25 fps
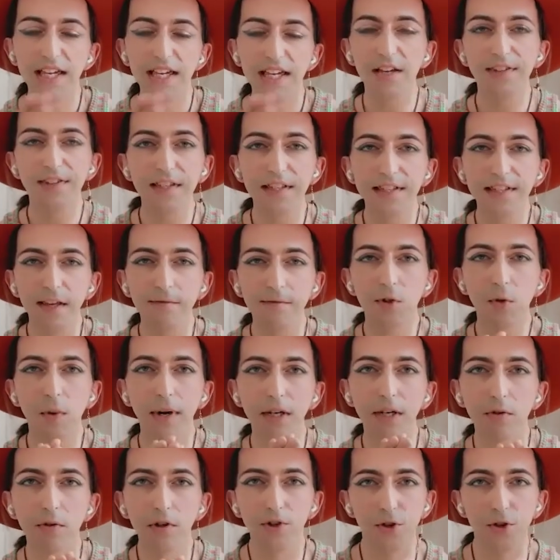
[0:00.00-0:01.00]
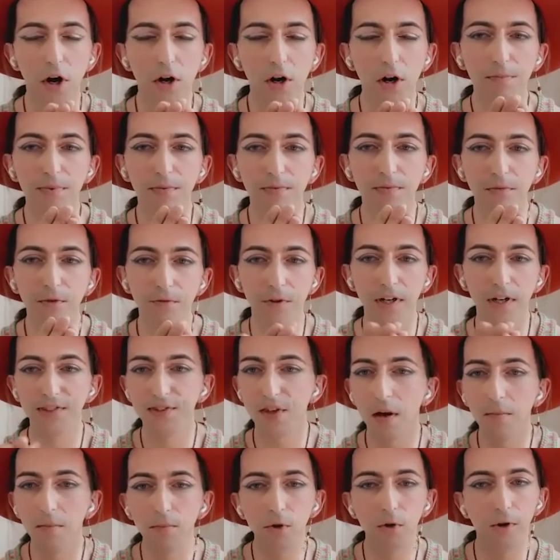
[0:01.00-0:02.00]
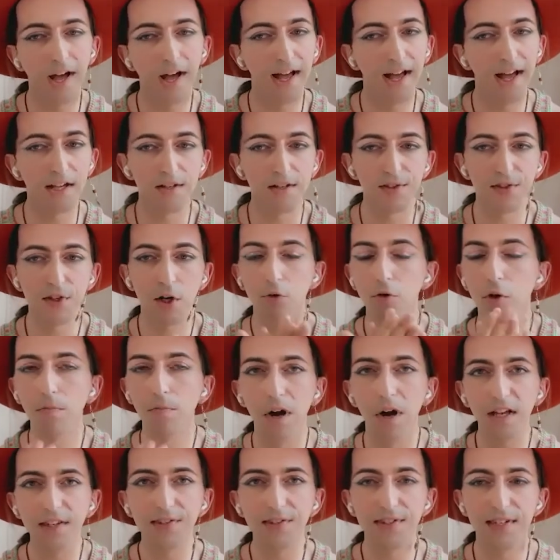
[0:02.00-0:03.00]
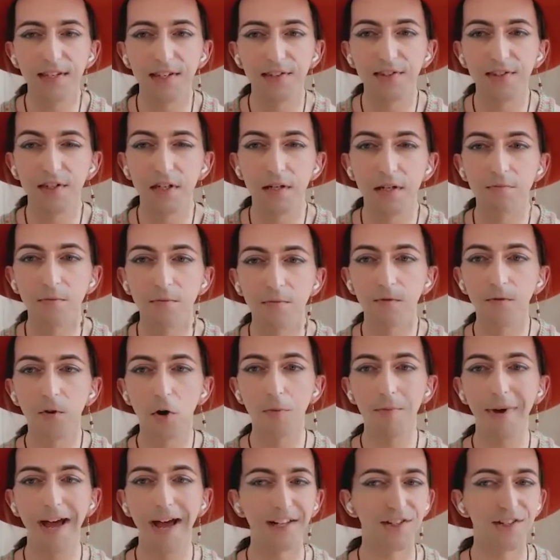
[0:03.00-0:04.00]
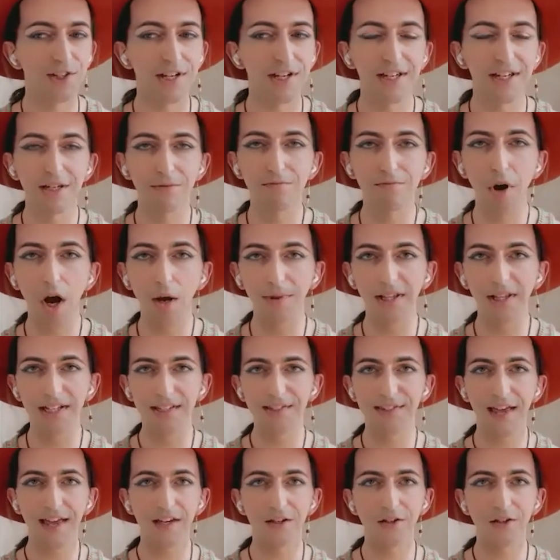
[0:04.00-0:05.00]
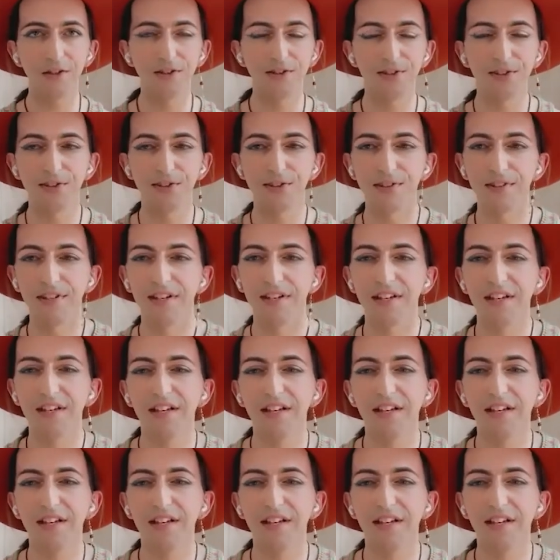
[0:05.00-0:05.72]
ERC721Drop, for example, has a robust system for managing public sales,